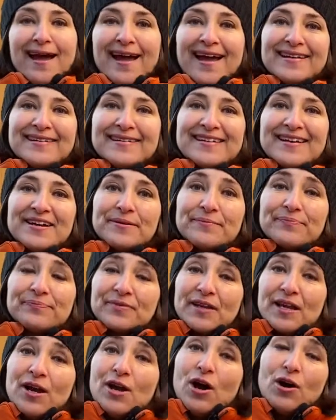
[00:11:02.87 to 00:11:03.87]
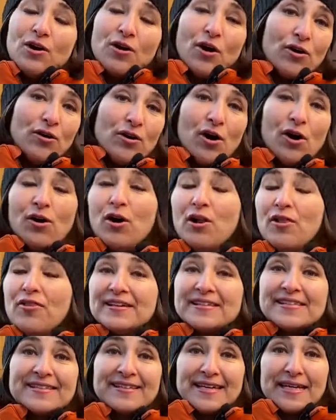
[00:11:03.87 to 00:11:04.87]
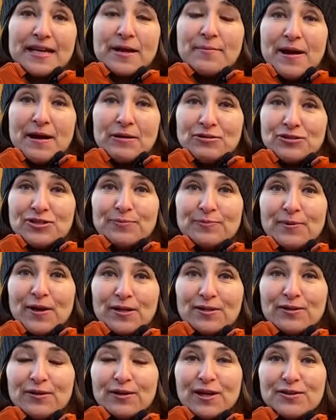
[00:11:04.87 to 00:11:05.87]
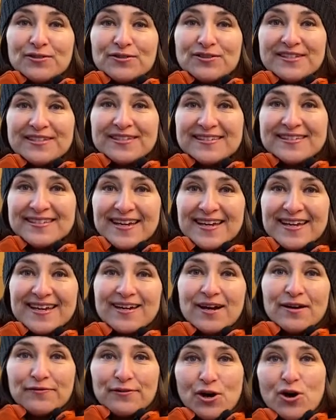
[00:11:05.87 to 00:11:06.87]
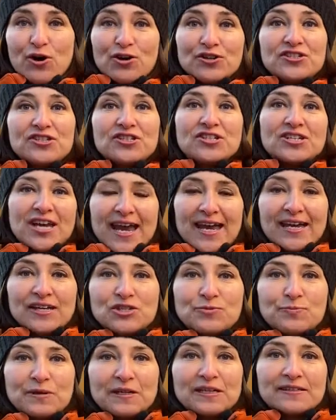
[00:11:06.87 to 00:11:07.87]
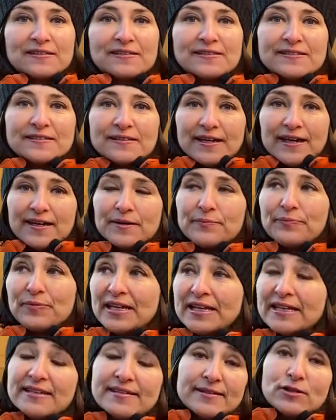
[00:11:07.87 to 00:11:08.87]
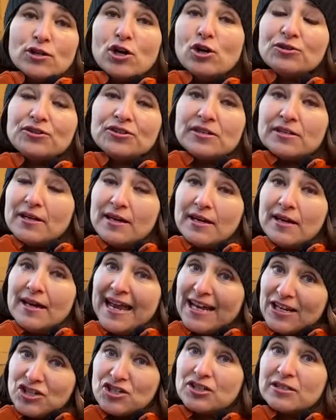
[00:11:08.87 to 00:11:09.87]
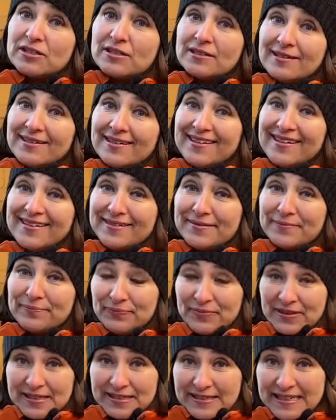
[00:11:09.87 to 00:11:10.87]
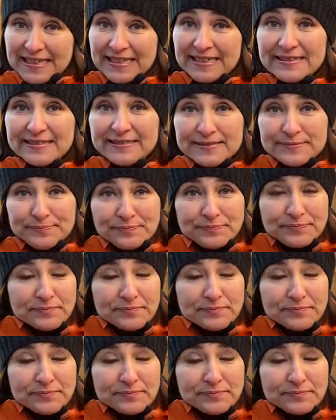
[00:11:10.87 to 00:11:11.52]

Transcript: And all this thing about tuberculosis, of course, changed, because it is an old, ancient disease.